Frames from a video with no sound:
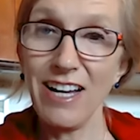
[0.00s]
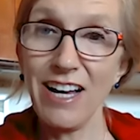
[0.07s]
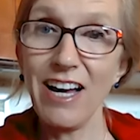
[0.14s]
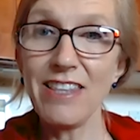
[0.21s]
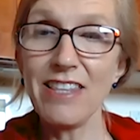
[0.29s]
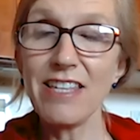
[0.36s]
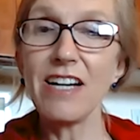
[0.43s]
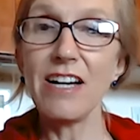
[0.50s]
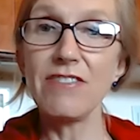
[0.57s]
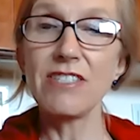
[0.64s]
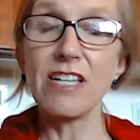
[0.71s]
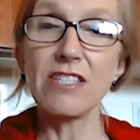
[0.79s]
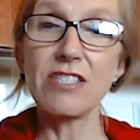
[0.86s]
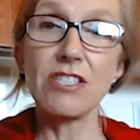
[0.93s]
I think I have a
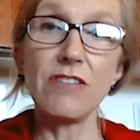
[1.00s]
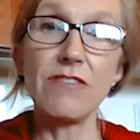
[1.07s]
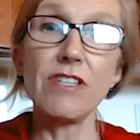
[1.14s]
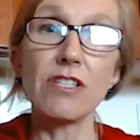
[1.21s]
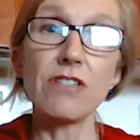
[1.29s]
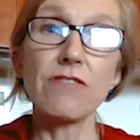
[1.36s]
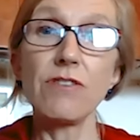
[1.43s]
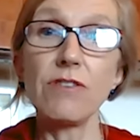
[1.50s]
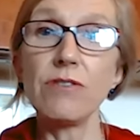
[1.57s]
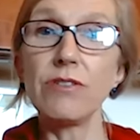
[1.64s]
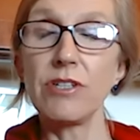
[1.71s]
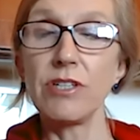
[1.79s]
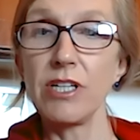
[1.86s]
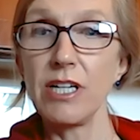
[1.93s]
sensitivity to this food.
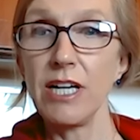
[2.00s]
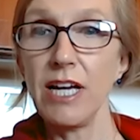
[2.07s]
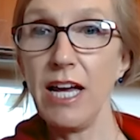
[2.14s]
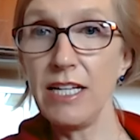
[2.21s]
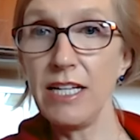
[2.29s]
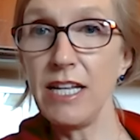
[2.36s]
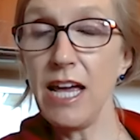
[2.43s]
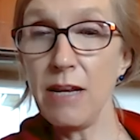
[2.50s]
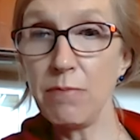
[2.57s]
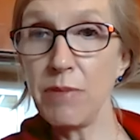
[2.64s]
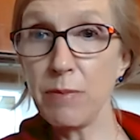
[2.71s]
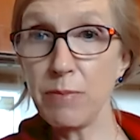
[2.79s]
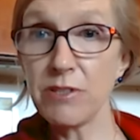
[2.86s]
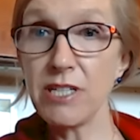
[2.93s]
And, and
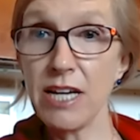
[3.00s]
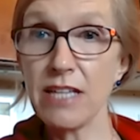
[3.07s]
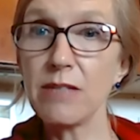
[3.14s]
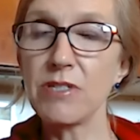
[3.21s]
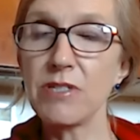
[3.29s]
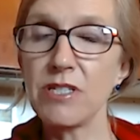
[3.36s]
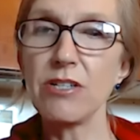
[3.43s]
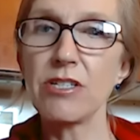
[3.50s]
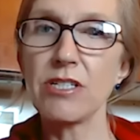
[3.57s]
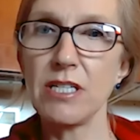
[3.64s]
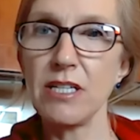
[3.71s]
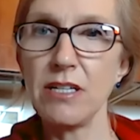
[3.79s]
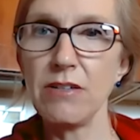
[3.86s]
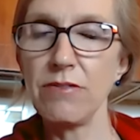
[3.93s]
people take them
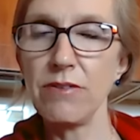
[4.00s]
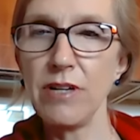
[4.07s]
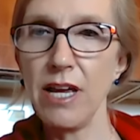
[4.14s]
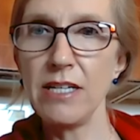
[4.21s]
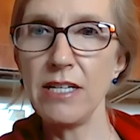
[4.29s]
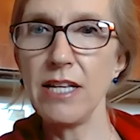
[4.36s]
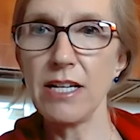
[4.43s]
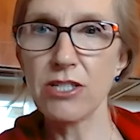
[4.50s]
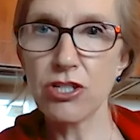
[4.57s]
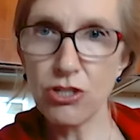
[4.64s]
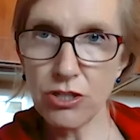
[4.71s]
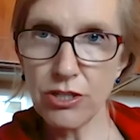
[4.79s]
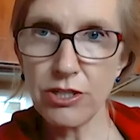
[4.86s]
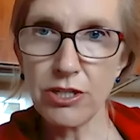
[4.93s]
seriously, and that's
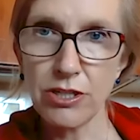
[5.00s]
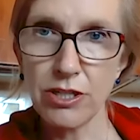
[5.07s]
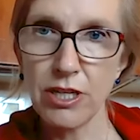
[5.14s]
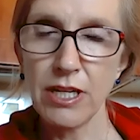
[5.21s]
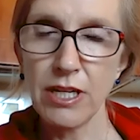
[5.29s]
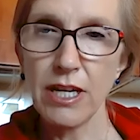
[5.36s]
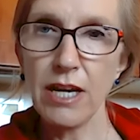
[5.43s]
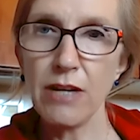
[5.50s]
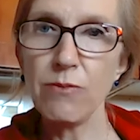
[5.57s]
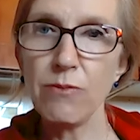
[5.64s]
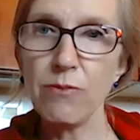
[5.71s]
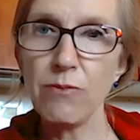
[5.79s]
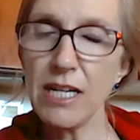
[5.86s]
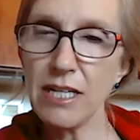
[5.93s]
good. And
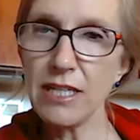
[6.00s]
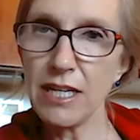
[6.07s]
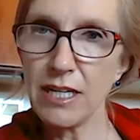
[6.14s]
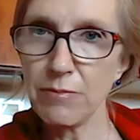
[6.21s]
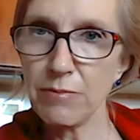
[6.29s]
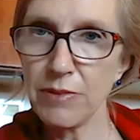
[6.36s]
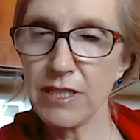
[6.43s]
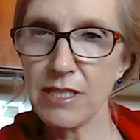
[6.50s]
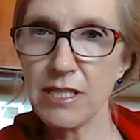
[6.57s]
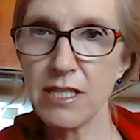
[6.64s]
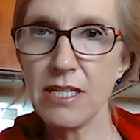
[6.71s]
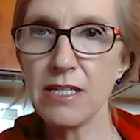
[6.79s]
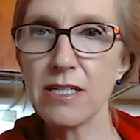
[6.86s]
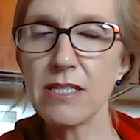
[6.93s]
we need that, because
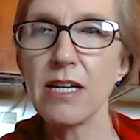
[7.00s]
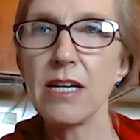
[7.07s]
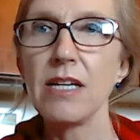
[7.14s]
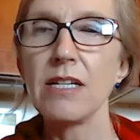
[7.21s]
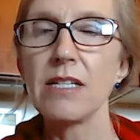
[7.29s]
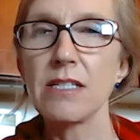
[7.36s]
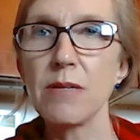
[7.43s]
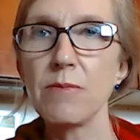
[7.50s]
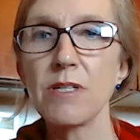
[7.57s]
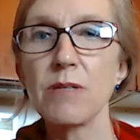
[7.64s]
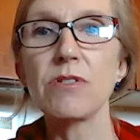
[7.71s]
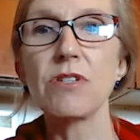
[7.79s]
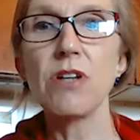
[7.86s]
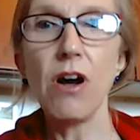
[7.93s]
these
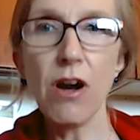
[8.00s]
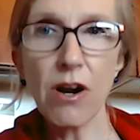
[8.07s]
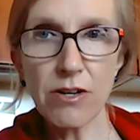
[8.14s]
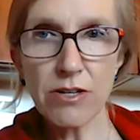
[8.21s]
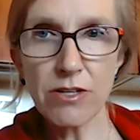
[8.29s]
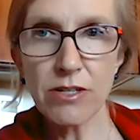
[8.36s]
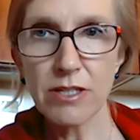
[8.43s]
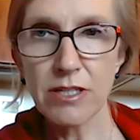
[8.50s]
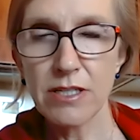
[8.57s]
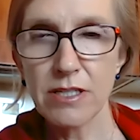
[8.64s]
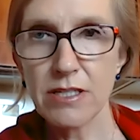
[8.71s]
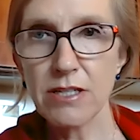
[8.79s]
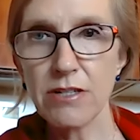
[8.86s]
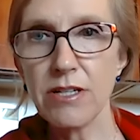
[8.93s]
symptoms are
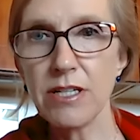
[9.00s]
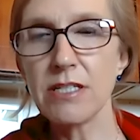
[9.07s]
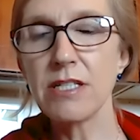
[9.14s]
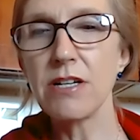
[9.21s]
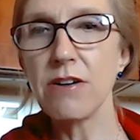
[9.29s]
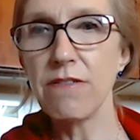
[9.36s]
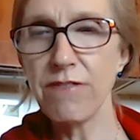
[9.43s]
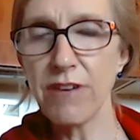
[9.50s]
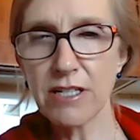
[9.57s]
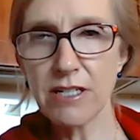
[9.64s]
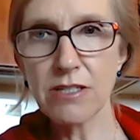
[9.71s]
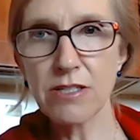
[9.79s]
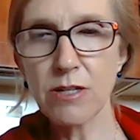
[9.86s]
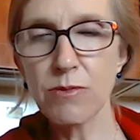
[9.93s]
serious. They're
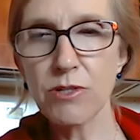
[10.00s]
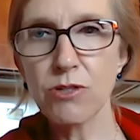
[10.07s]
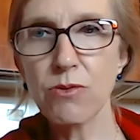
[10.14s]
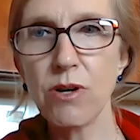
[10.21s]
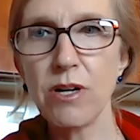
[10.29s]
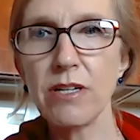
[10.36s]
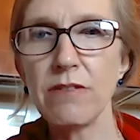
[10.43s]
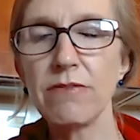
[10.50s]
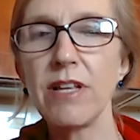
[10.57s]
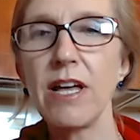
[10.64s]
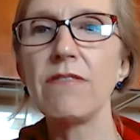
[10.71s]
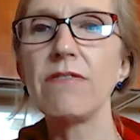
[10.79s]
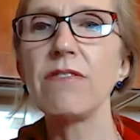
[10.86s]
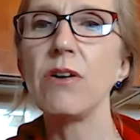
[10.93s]
affecting someone's quality of
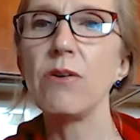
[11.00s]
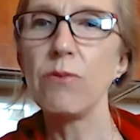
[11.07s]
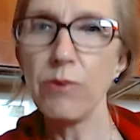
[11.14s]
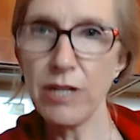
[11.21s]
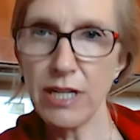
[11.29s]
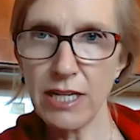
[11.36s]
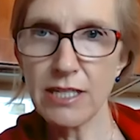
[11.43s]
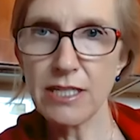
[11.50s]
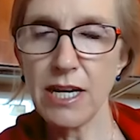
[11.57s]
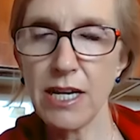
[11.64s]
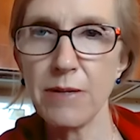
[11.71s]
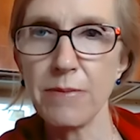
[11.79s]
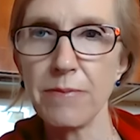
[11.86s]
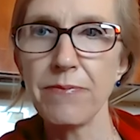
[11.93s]
life. We need to
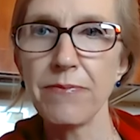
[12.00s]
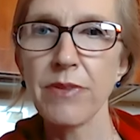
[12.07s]
help.